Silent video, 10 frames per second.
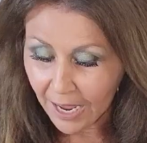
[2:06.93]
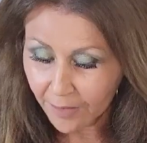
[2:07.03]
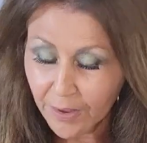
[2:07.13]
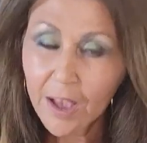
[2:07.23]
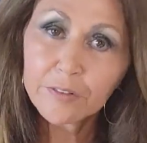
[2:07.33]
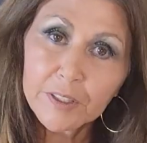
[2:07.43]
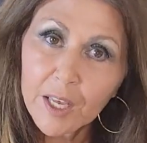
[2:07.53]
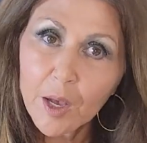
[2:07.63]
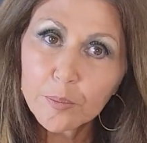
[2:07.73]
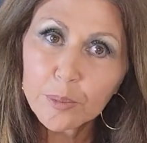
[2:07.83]
I have half a
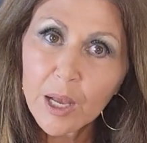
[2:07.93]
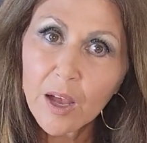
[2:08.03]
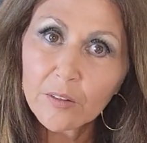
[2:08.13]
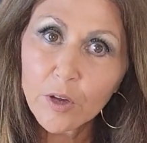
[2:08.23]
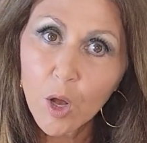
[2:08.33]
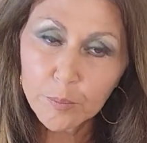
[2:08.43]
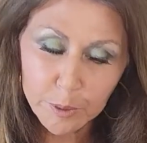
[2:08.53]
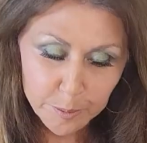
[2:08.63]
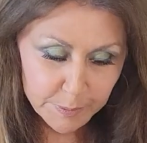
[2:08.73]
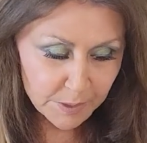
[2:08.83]
cup of
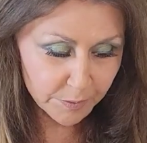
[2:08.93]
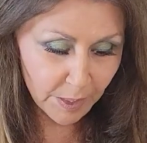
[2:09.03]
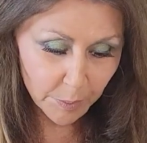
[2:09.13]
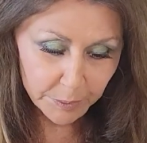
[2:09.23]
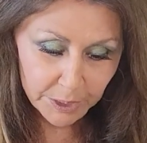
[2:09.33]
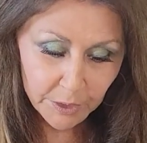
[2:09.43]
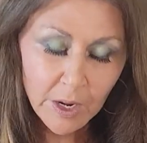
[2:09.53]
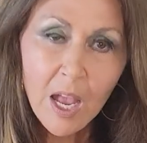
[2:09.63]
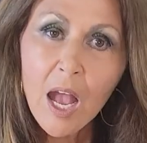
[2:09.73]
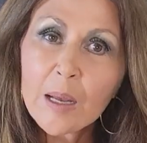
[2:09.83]
all-purpose flour
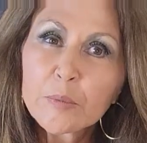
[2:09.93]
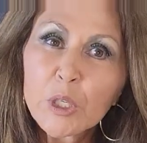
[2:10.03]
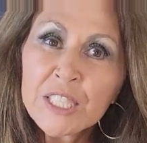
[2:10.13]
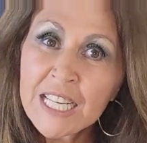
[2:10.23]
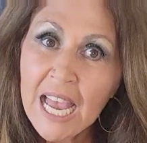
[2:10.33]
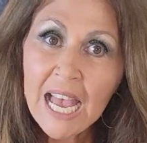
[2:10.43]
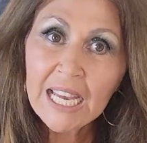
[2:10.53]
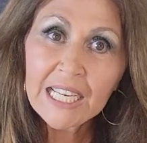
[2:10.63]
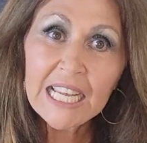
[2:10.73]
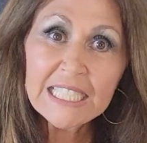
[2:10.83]
here. I'm going to
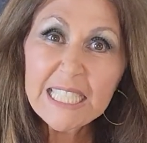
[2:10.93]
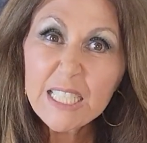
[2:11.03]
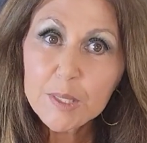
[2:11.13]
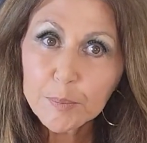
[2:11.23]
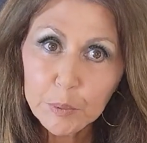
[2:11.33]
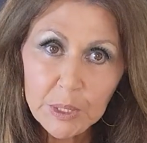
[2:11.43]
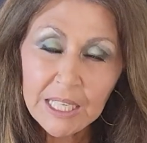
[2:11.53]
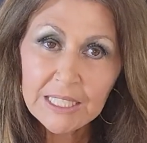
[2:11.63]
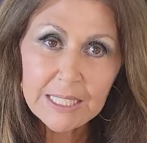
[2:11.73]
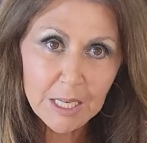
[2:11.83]
add a teaspoon
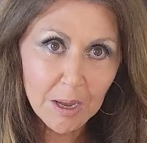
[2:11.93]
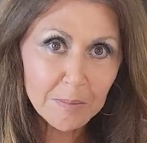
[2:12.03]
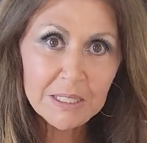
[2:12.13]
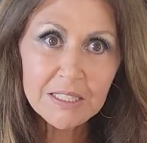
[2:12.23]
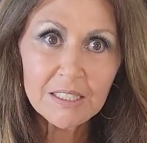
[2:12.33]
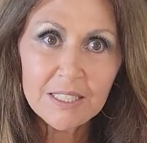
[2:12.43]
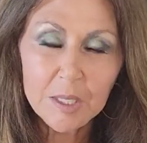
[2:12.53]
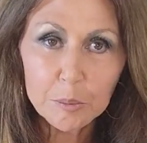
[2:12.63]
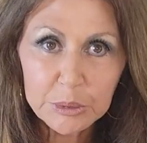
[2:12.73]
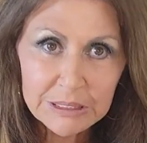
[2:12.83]
at a time until it's
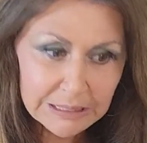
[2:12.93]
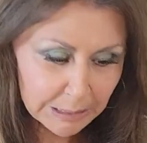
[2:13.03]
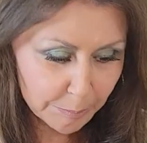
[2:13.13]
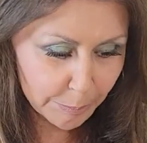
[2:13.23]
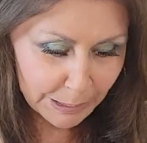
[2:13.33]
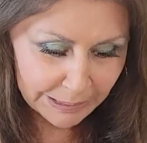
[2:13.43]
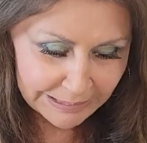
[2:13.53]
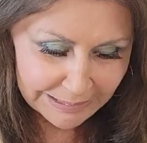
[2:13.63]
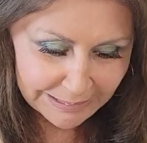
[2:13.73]
completely combined.